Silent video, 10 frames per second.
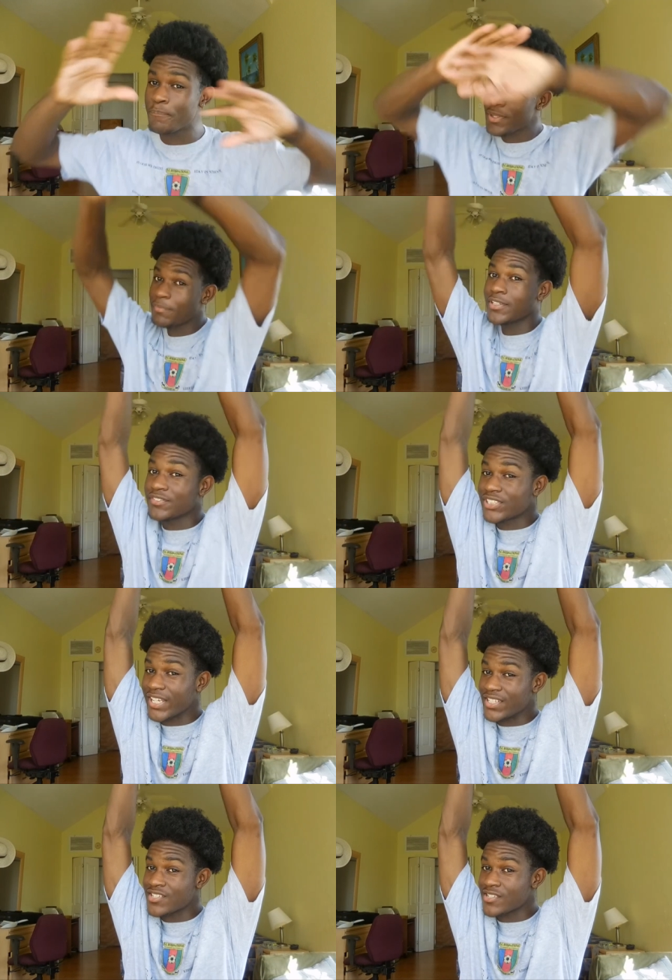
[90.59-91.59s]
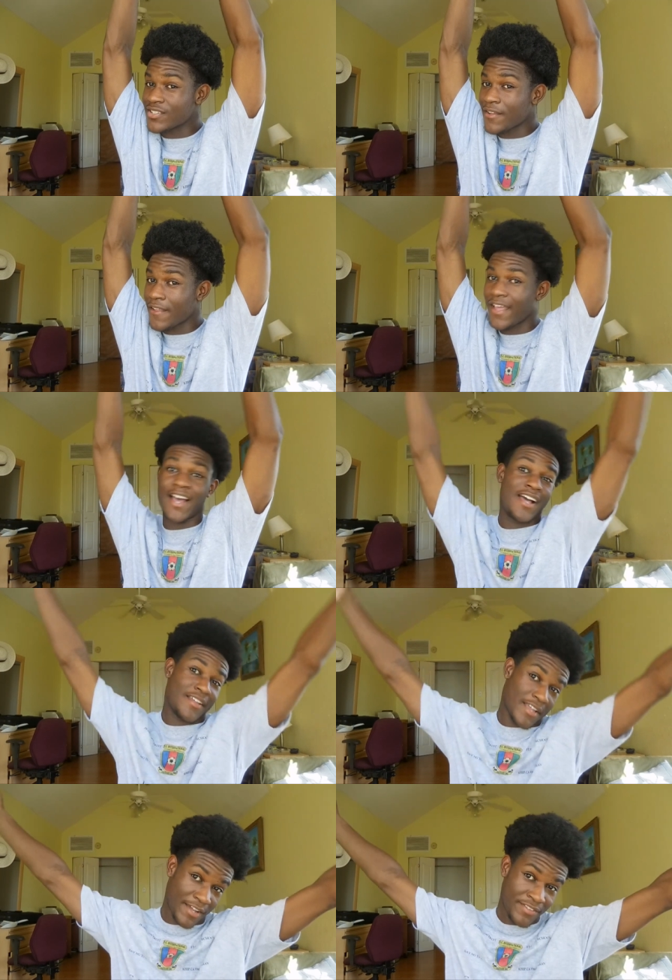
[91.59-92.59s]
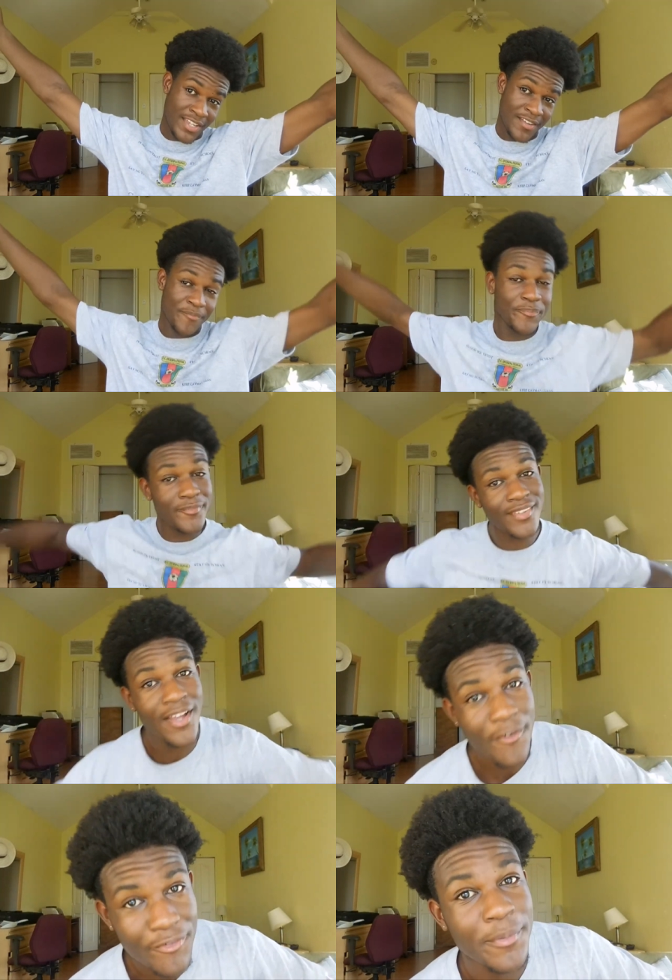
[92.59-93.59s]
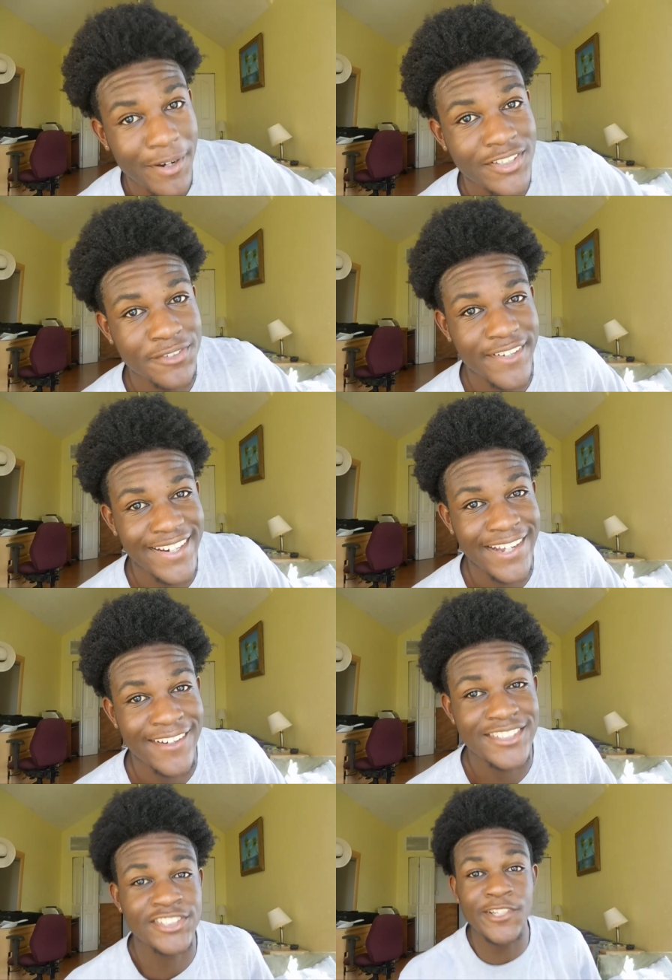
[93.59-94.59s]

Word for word: People have changed. Have they? We're about to find out.